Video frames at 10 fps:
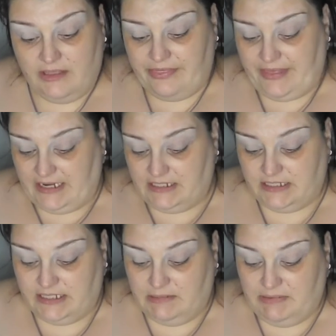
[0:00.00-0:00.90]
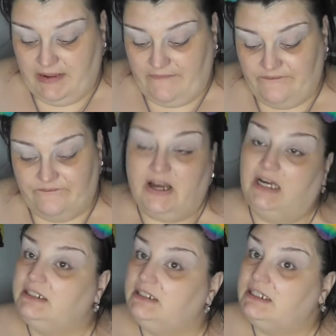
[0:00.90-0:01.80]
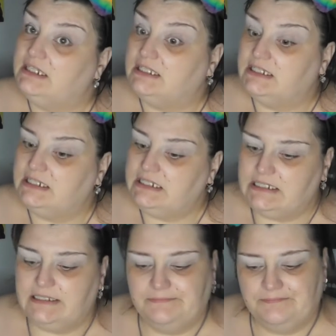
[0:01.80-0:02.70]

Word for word: That's going to be fun, isn't it?